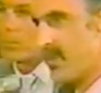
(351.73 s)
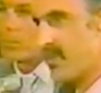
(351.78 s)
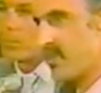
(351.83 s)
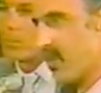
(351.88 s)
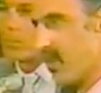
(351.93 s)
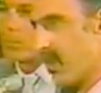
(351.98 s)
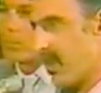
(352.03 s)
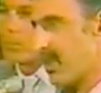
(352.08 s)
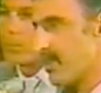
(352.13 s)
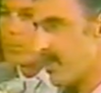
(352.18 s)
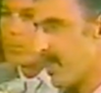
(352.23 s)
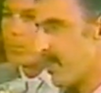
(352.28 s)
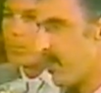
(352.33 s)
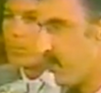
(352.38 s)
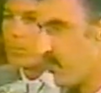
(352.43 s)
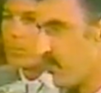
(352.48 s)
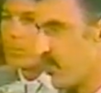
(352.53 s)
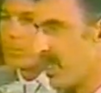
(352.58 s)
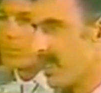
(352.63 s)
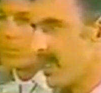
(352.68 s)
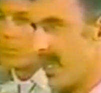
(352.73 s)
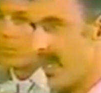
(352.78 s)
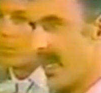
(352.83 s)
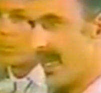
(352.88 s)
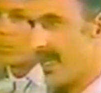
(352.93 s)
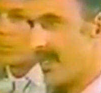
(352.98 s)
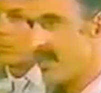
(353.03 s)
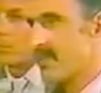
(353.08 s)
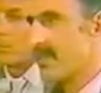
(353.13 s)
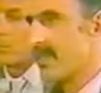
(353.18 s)
but as long as people
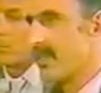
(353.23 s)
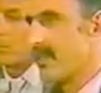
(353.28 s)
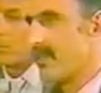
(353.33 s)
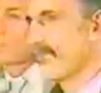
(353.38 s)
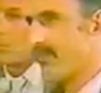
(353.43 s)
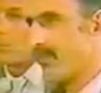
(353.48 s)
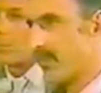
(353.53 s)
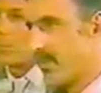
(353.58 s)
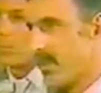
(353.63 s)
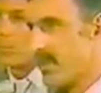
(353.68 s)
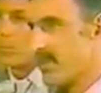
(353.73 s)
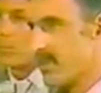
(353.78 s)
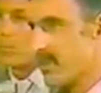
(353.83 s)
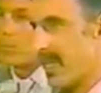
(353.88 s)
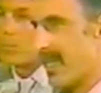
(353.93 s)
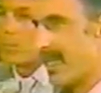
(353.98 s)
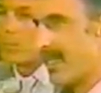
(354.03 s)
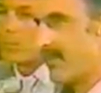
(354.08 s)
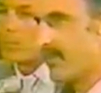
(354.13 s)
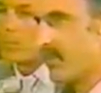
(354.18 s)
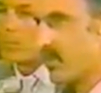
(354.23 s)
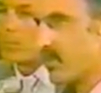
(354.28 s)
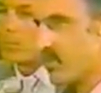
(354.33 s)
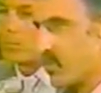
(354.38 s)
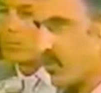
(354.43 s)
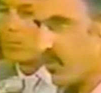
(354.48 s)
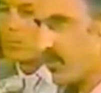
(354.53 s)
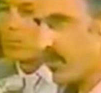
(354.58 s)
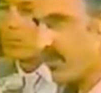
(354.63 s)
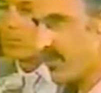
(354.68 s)
realize that for this kind of
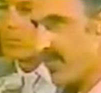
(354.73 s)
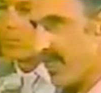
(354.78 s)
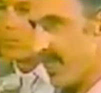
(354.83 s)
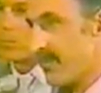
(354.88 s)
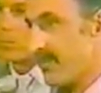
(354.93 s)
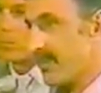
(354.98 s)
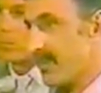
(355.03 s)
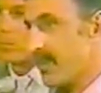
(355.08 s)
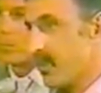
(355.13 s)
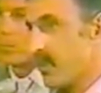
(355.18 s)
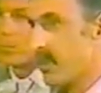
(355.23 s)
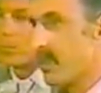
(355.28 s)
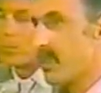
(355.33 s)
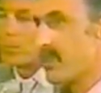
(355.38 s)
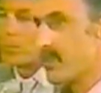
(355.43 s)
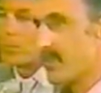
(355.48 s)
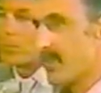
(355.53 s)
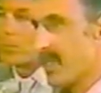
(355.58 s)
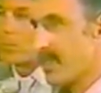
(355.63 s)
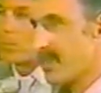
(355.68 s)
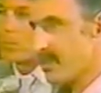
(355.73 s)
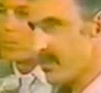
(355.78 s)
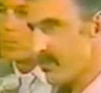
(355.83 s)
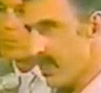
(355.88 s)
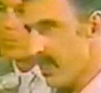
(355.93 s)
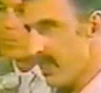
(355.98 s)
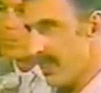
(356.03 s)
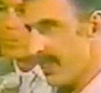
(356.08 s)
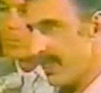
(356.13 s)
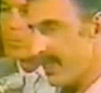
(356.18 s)
consumer safety, you're going to spend
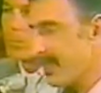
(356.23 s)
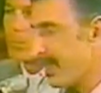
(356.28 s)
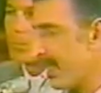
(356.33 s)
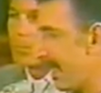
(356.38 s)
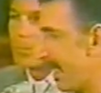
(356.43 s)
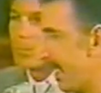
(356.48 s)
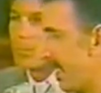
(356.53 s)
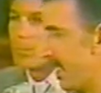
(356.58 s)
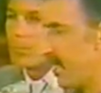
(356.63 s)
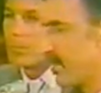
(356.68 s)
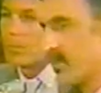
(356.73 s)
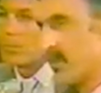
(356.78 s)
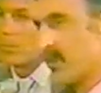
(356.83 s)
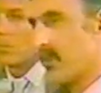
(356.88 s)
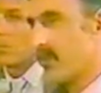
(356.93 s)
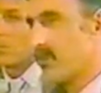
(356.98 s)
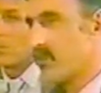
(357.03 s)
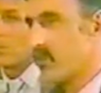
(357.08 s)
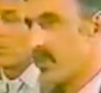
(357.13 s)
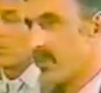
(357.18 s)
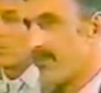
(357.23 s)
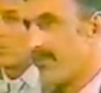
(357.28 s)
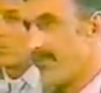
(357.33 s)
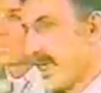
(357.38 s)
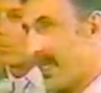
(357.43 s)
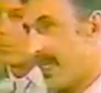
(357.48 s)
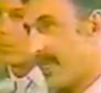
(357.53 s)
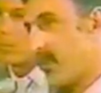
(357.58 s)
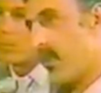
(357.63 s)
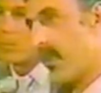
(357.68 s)
some money, and as long as you can
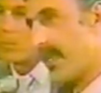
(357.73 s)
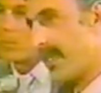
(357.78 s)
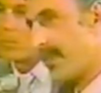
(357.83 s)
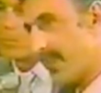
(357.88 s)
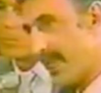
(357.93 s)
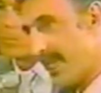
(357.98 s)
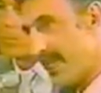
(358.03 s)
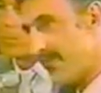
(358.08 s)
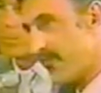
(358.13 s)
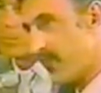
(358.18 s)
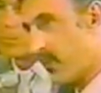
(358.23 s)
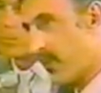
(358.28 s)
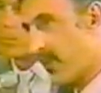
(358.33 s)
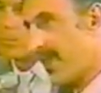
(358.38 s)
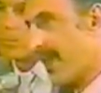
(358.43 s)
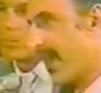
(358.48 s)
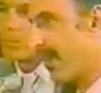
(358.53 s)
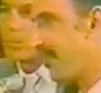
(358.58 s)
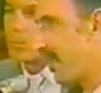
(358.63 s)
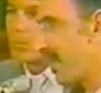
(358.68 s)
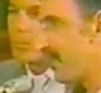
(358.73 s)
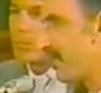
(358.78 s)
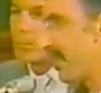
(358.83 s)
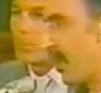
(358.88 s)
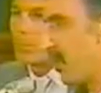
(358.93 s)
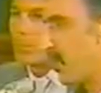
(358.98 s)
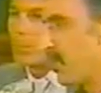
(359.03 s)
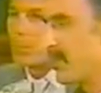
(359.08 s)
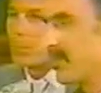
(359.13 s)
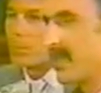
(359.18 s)
find a way to pay for it, I
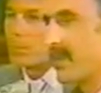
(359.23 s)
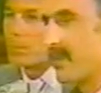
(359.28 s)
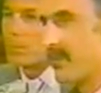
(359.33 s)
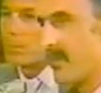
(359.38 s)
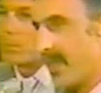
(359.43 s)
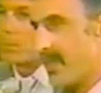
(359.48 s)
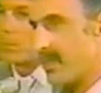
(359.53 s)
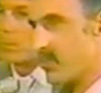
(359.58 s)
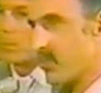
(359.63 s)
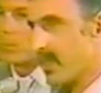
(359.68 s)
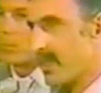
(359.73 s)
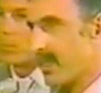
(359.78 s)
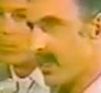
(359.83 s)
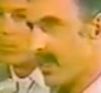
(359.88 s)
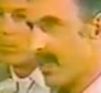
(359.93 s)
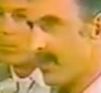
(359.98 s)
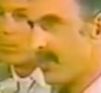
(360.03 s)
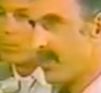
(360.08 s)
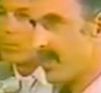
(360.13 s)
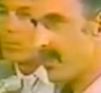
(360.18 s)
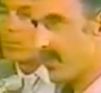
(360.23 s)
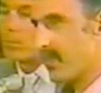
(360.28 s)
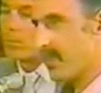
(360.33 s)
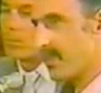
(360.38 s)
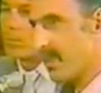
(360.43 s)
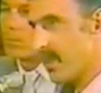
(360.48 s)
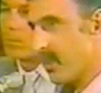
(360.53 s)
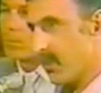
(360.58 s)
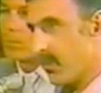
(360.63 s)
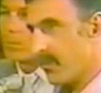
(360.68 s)
think that would be the best way to let
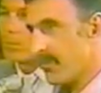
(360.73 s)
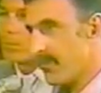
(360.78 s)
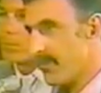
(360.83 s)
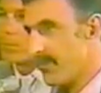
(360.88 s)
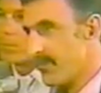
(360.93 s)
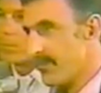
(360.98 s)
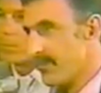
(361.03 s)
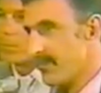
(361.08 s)
people know.